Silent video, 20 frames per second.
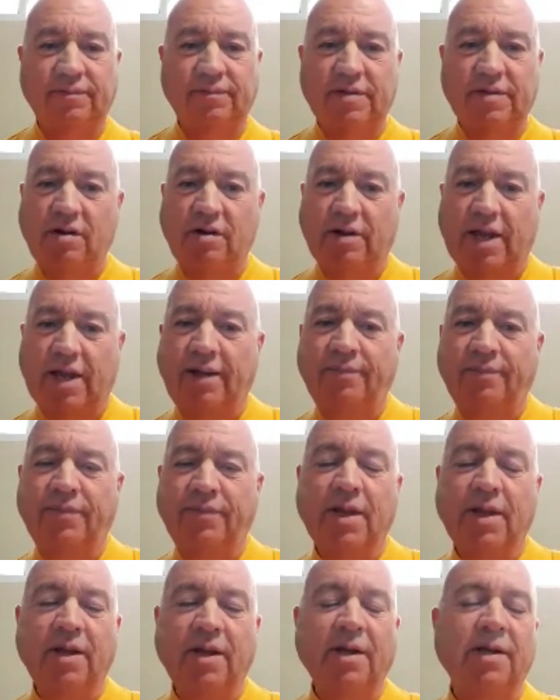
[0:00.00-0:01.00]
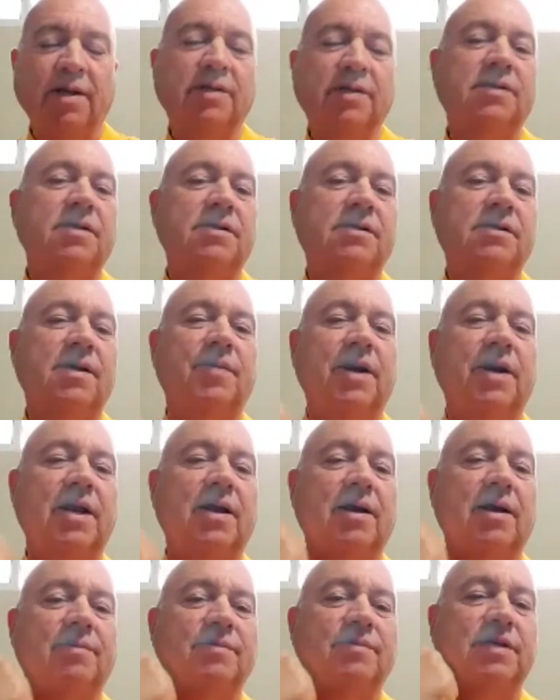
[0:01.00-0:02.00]
Okay. See, somebody
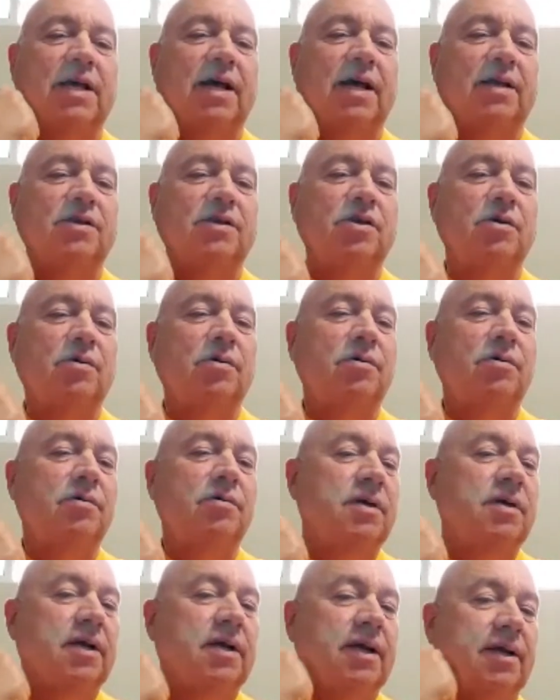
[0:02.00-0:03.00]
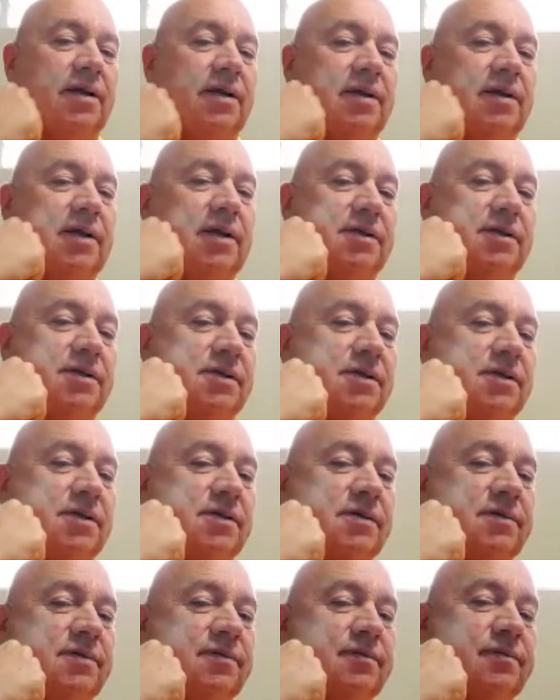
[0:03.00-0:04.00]
comes at you like this
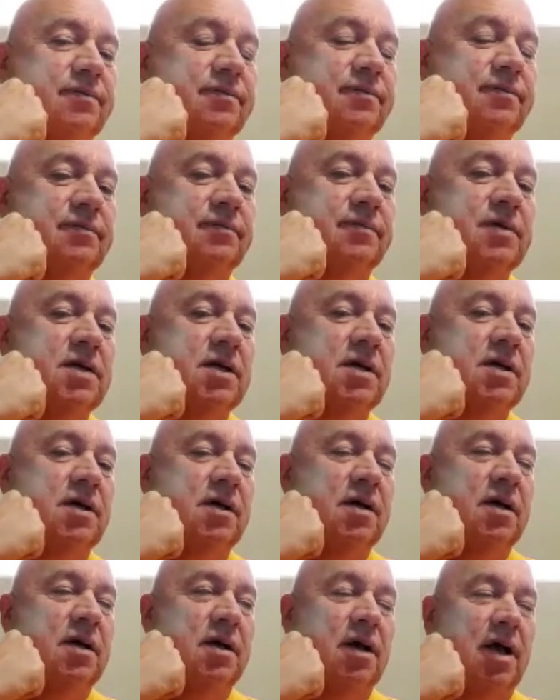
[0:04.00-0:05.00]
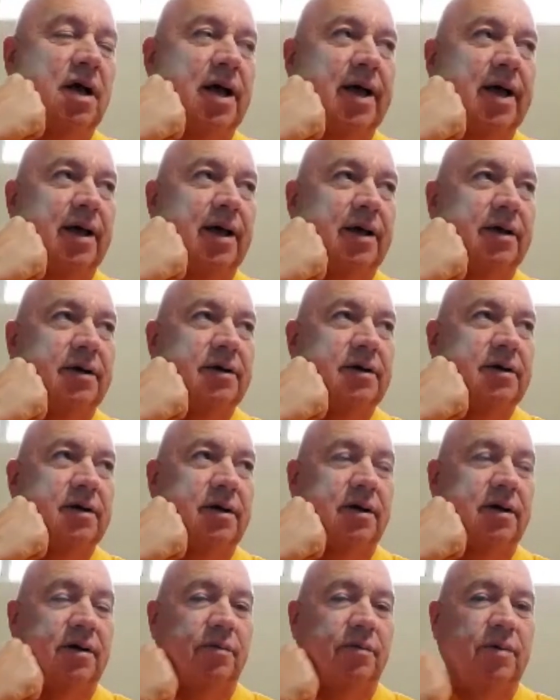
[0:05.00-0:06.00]
and
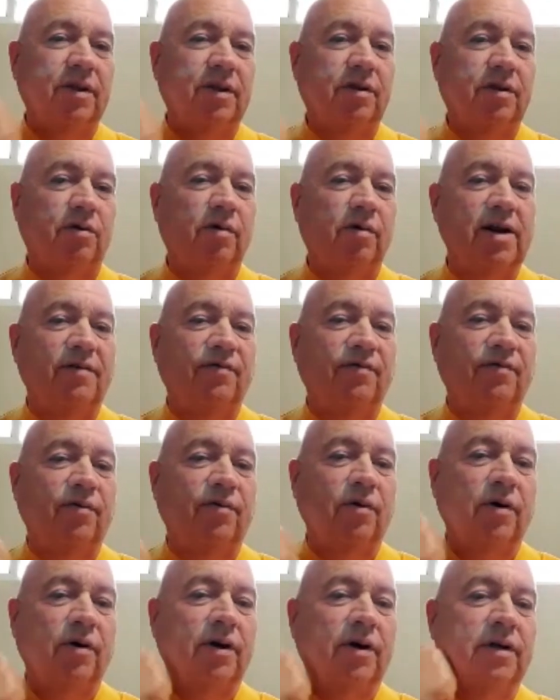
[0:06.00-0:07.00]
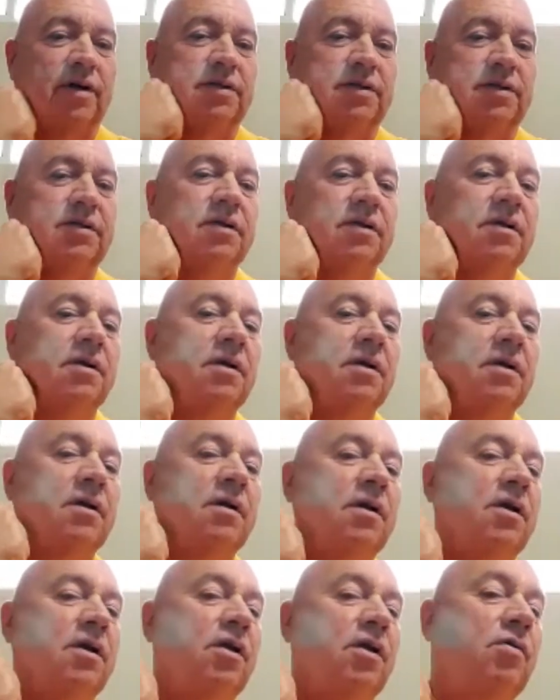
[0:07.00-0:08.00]
with great force.
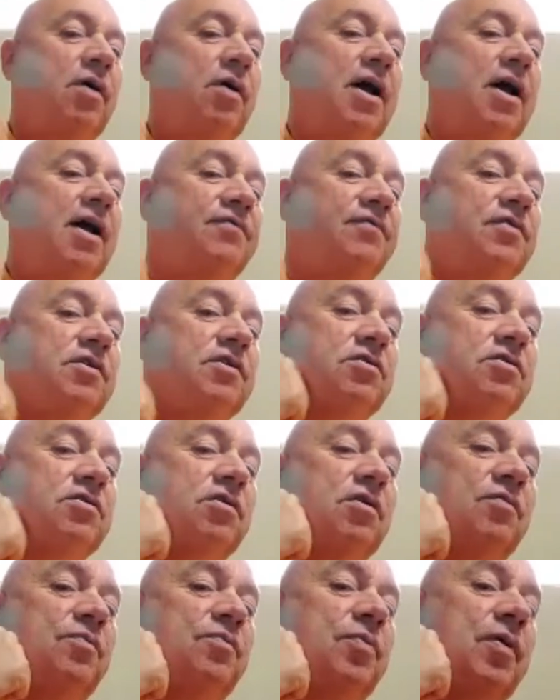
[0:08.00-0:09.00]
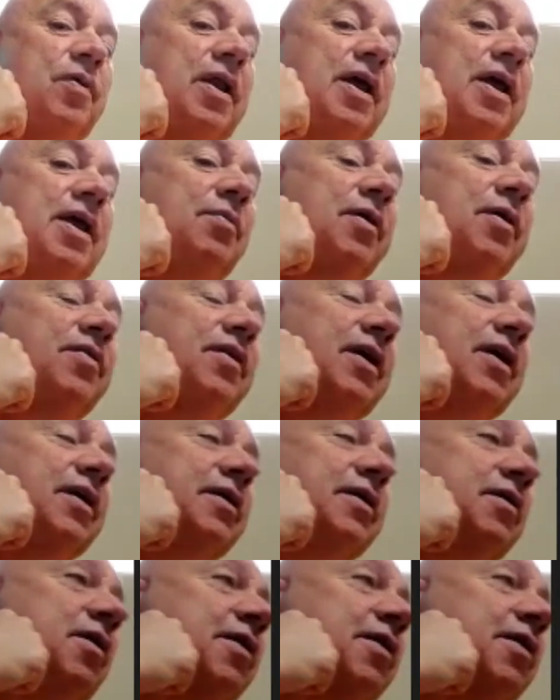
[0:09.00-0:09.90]
You have to sort of play with it. You